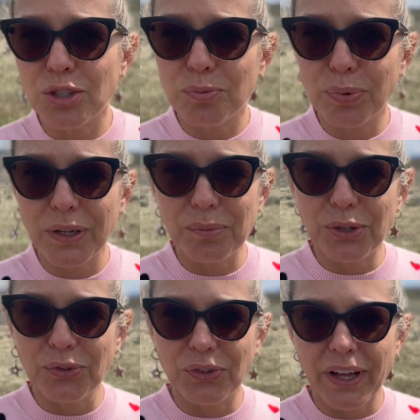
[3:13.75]
It's pretty
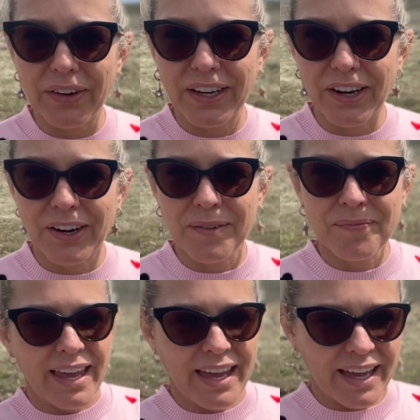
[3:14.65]
beautiful out here,
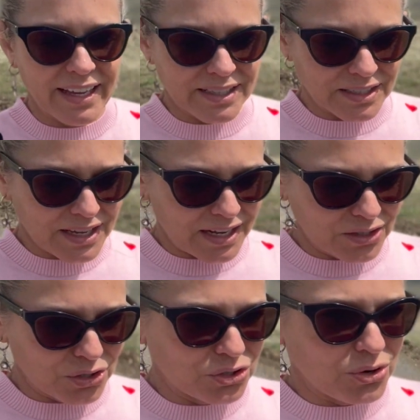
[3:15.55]
and kind
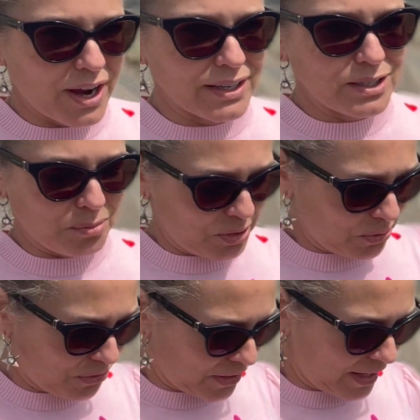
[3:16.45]
of just trying some
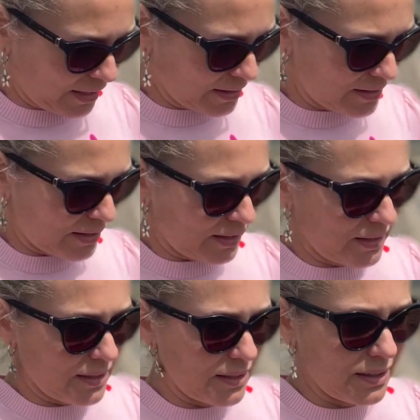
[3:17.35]
new things
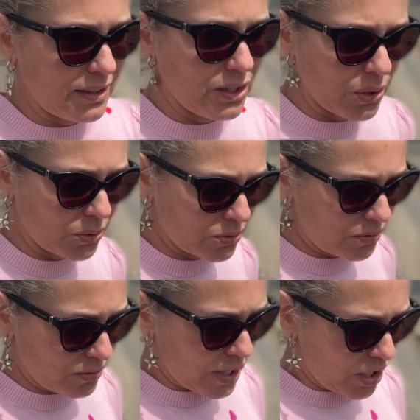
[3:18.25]
and,
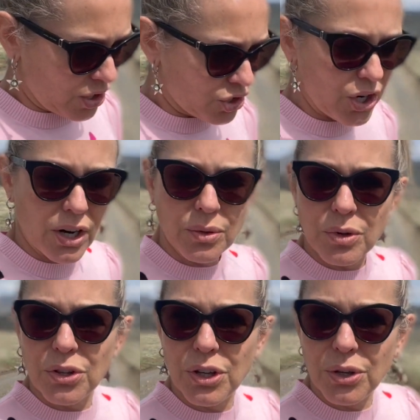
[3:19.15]
sharing
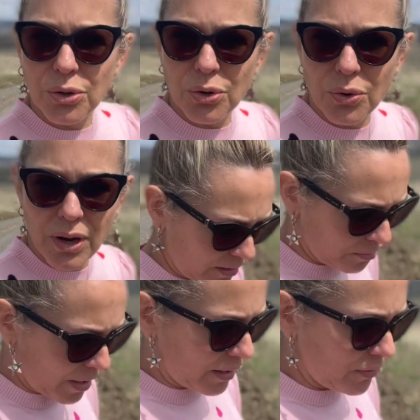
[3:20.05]
with you
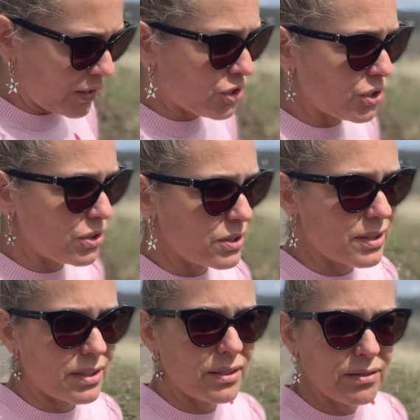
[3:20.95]
my
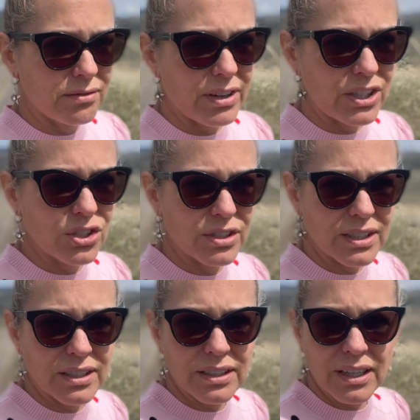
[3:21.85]
adventures
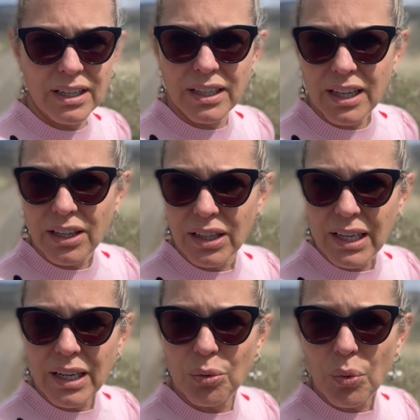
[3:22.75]
in
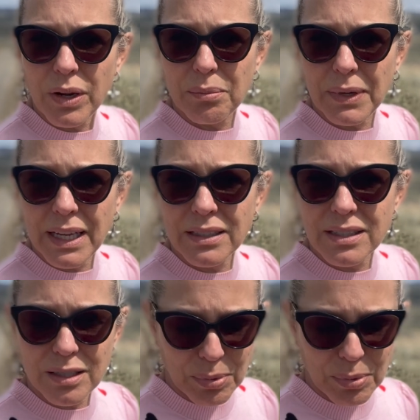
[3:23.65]
healing and what it means to